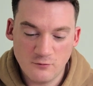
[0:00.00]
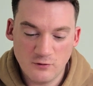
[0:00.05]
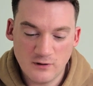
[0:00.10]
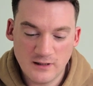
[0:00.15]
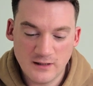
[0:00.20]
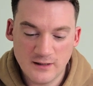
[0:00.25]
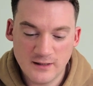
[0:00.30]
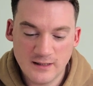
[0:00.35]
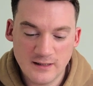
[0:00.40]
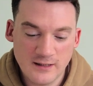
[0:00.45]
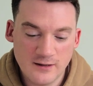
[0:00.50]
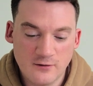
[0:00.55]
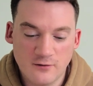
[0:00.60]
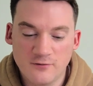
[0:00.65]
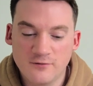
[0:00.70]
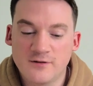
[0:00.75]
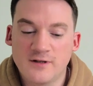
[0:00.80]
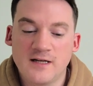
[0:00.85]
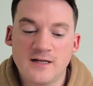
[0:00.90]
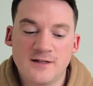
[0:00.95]
We're going to click
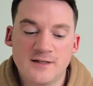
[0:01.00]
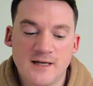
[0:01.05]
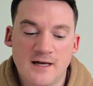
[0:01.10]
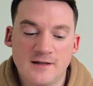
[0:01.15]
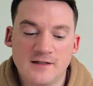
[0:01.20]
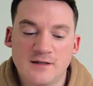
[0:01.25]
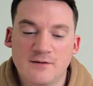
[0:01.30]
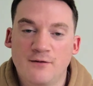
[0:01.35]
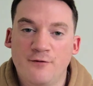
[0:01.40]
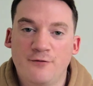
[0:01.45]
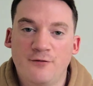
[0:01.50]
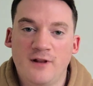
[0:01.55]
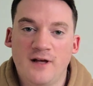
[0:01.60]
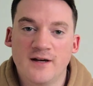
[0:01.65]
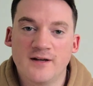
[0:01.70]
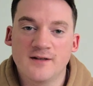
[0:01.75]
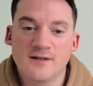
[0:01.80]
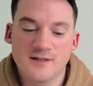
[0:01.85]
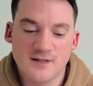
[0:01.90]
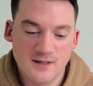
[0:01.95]
on details of the
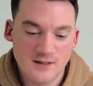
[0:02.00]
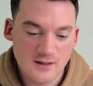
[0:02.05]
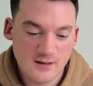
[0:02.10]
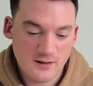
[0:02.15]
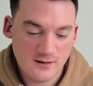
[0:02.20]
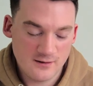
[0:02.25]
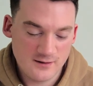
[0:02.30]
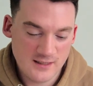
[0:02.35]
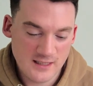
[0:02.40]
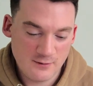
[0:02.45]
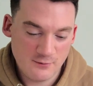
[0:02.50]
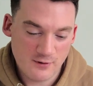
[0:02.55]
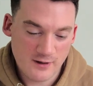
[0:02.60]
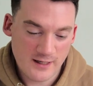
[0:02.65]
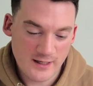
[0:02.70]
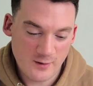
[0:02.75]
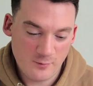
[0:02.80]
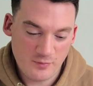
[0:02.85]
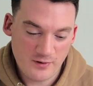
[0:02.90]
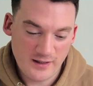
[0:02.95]
flight and see what
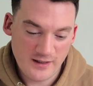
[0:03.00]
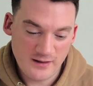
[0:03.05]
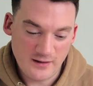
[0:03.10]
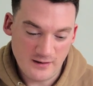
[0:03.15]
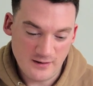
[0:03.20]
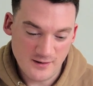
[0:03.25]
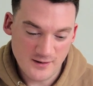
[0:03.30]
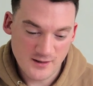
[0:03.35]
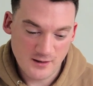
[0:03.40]
kind of plane it is.